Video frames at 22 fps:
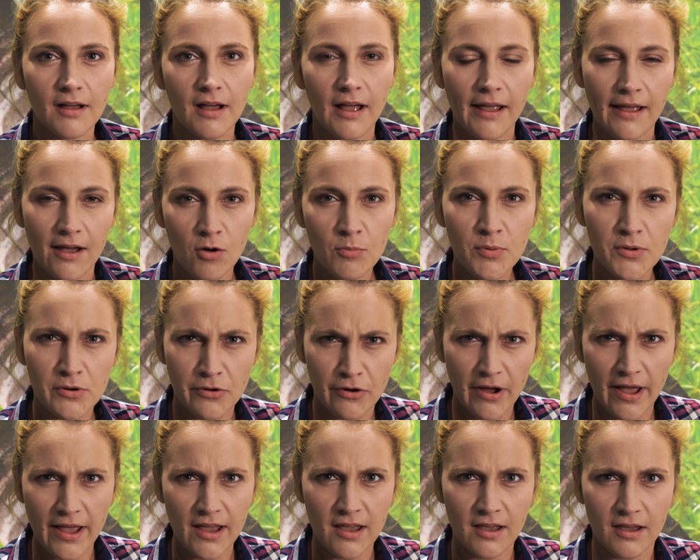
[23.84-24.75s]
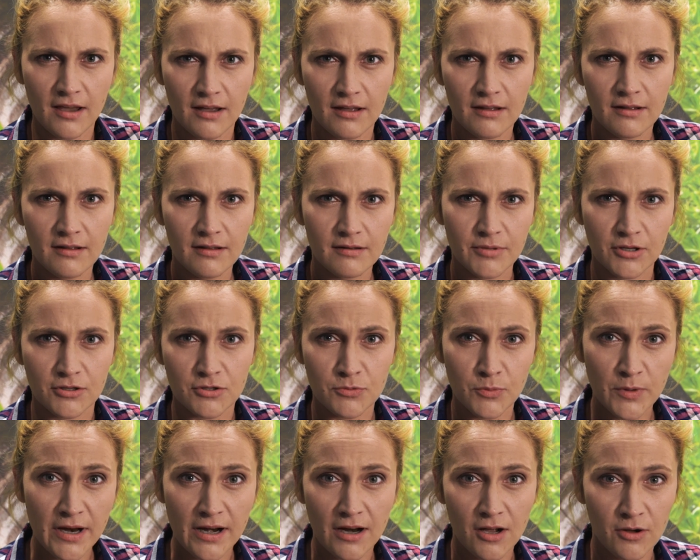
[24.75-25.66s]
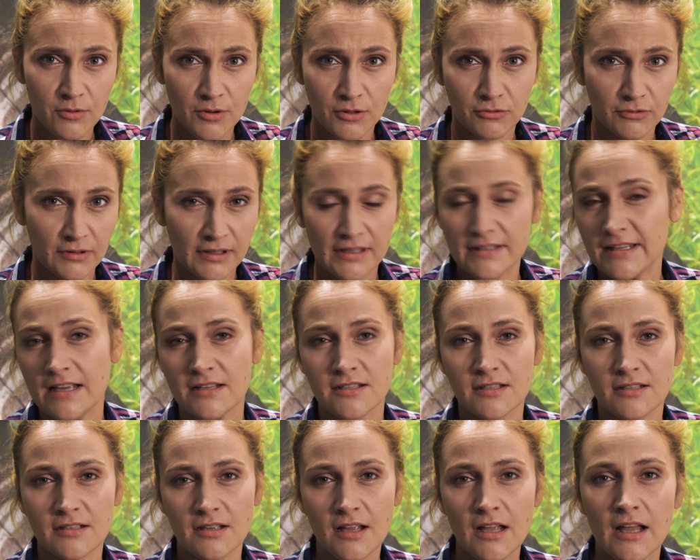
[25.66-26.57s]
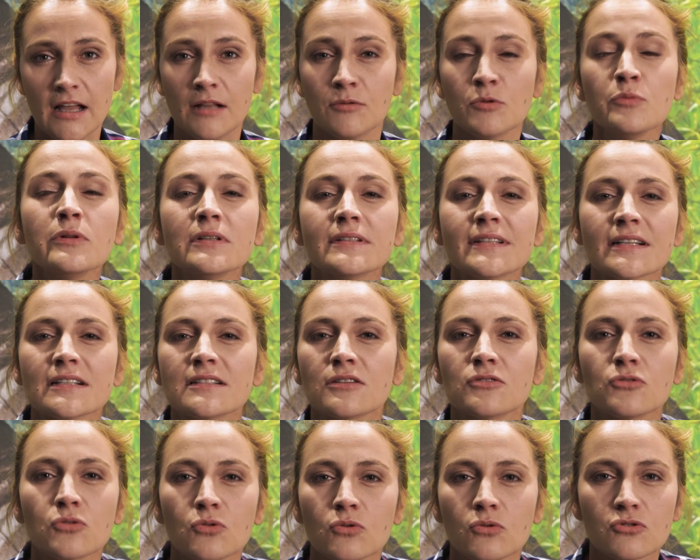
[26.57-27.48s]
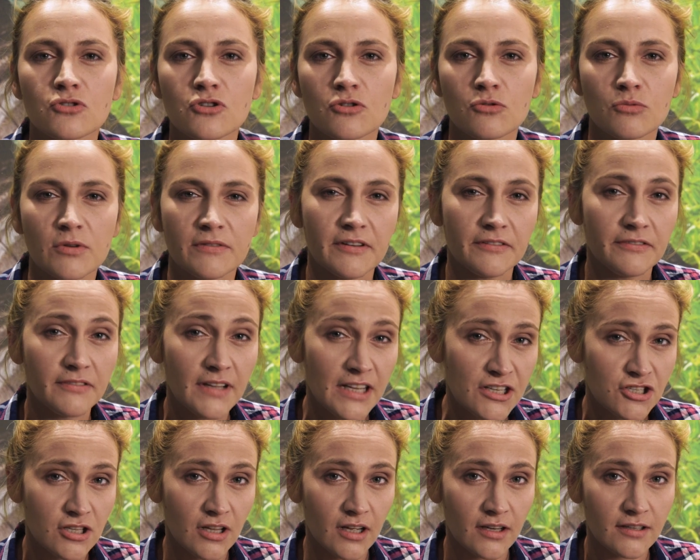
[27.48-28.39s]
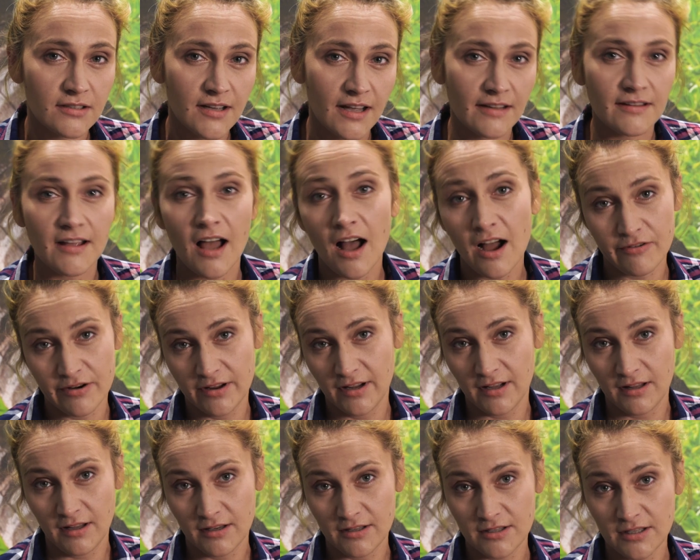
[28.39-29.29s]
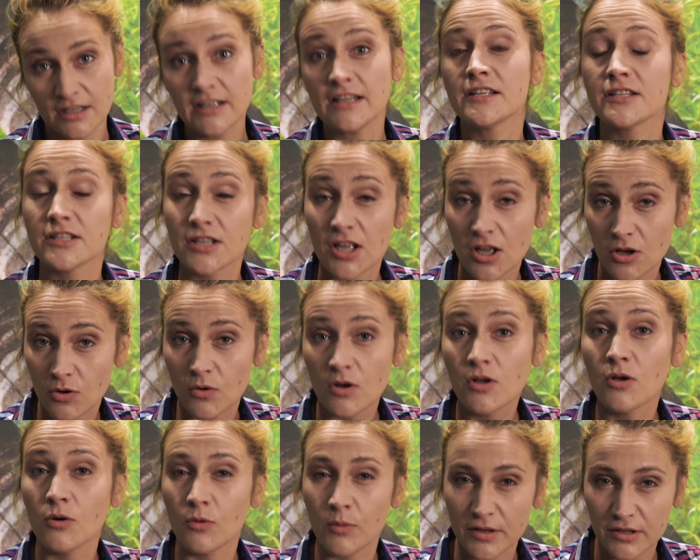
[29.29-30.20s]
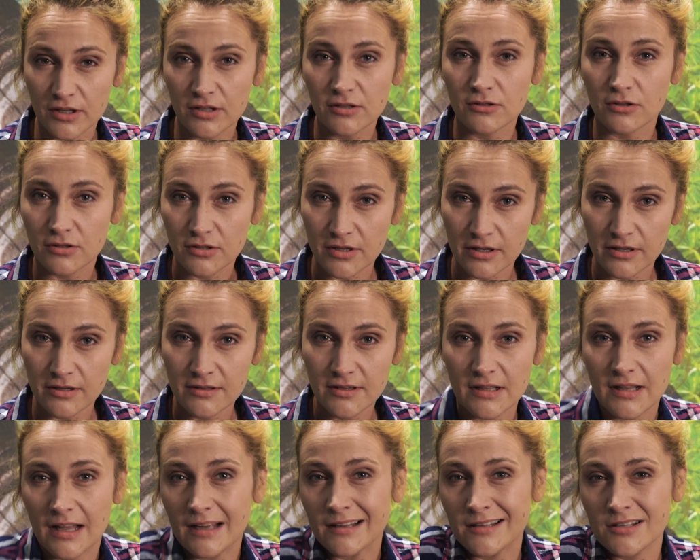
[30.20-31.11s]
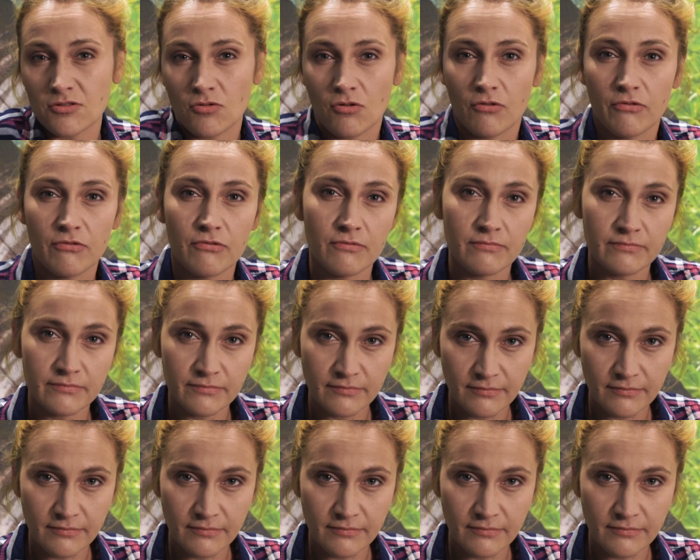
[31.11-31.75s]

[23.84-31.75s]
I hope you're okay here, because we are going to do the test, and we will test the torch with the flashlight and the area light, so we need to turn the lights off.